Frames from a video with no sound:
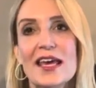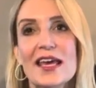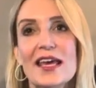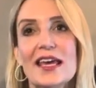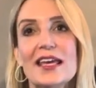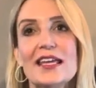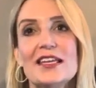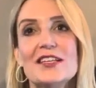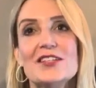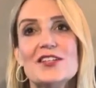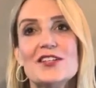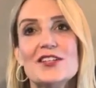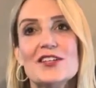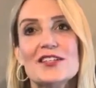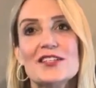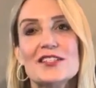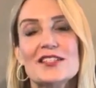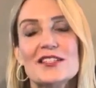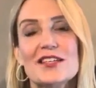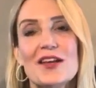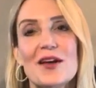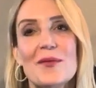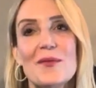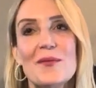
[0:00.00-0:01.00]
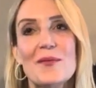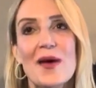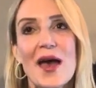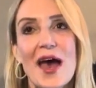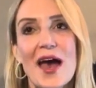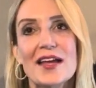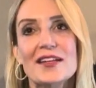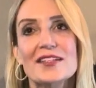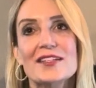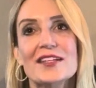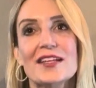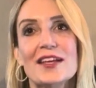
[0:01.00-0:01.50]
and just
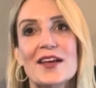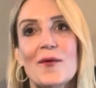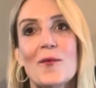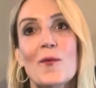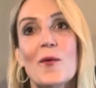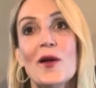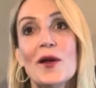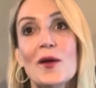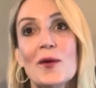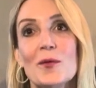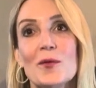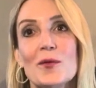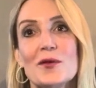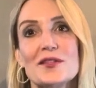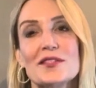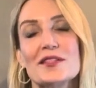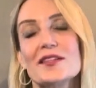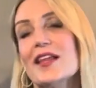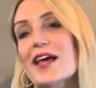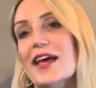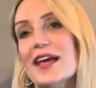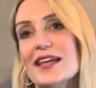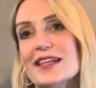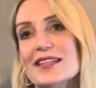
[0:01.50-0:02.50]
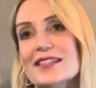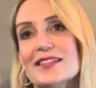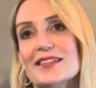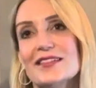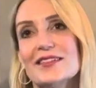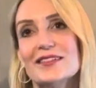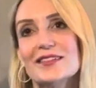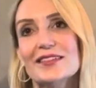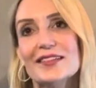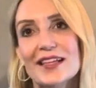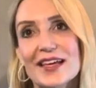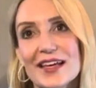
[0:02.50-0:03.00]
imagining what it was like to
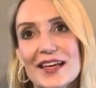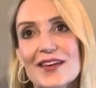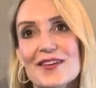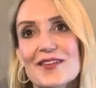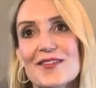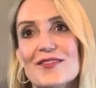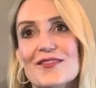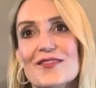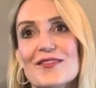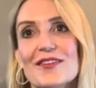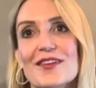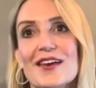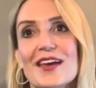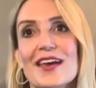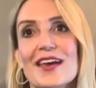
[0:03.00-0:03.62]
live